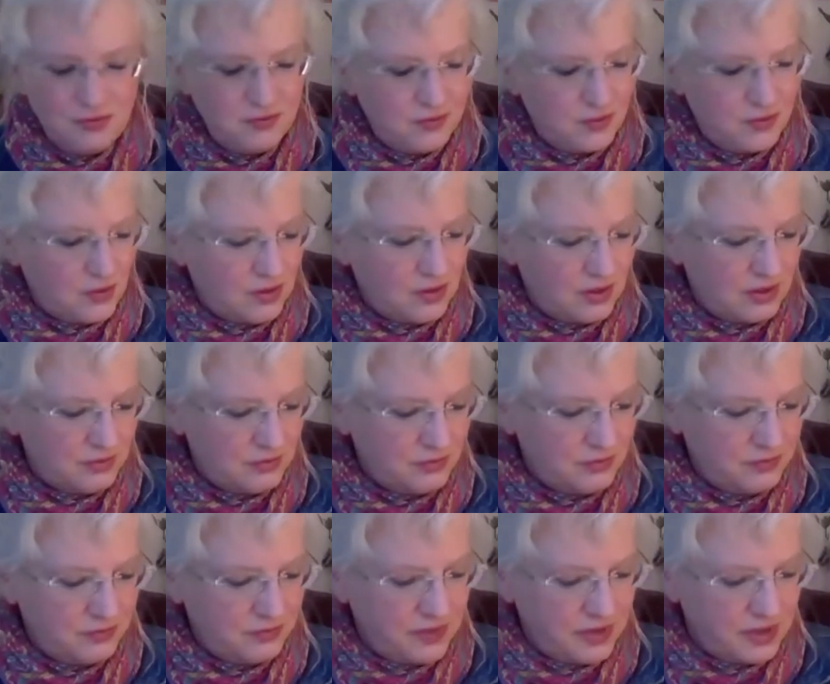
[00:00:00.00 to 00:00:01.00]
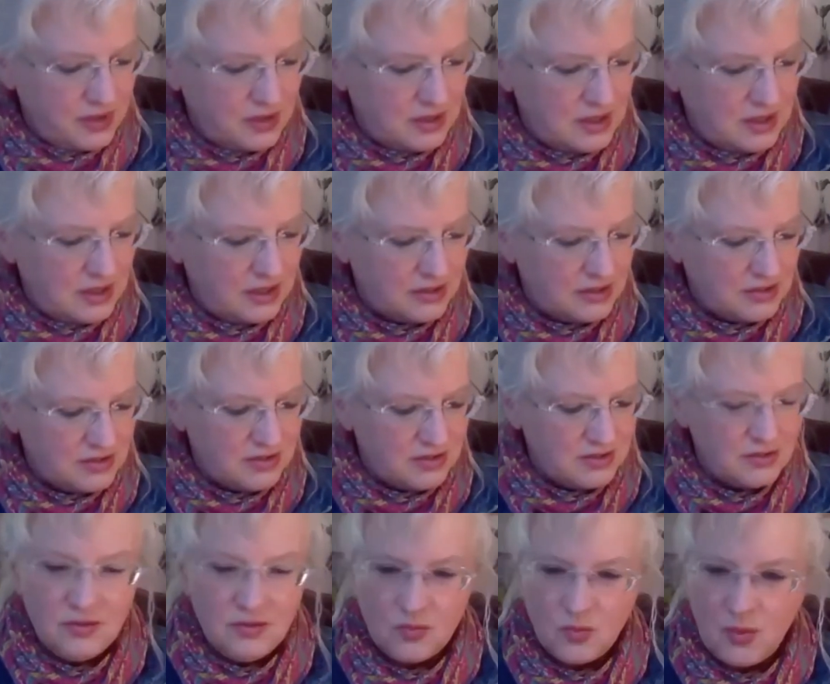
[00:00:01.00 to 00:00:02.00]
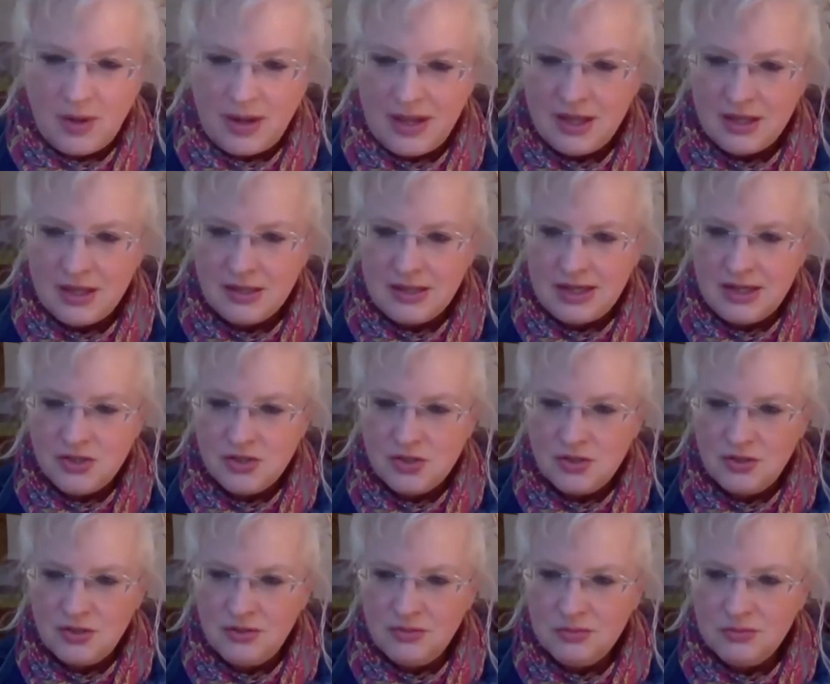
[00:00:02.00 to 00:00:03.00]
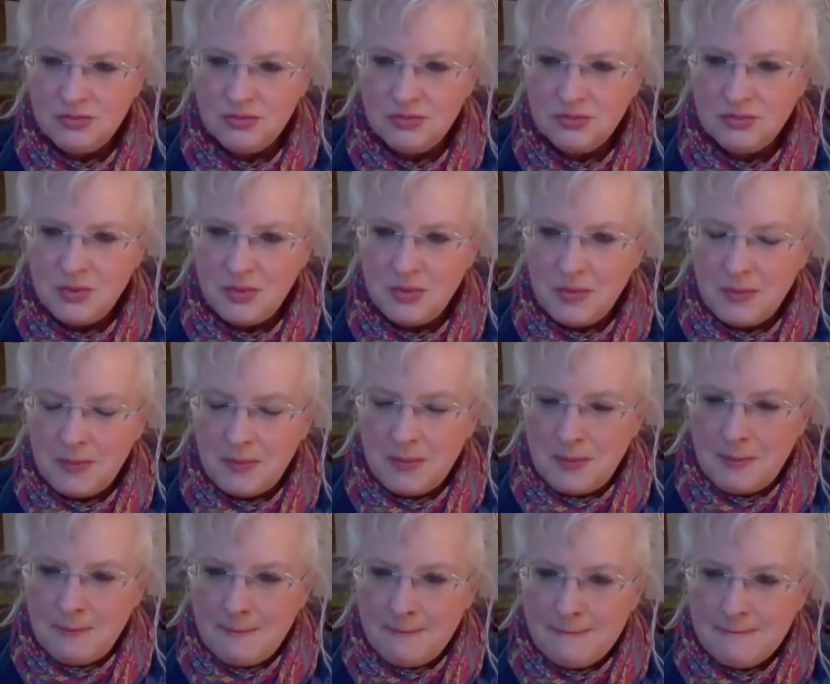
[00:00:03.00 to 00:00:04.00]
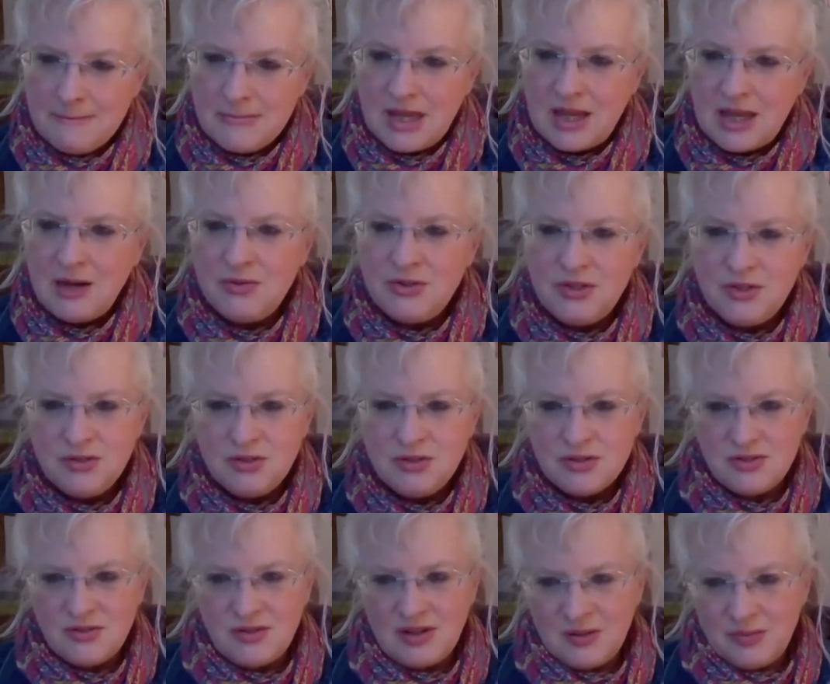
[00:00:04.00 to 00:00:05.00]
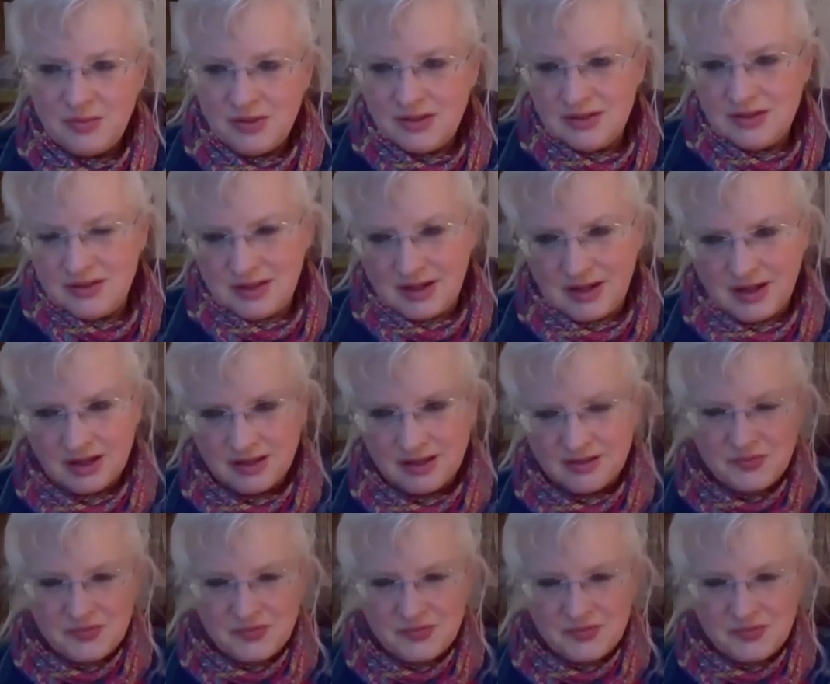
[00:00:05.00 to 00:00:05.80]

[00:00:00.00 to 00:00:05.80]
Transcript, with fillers: for feeling a certain way in nature. How would you describe it, Sy?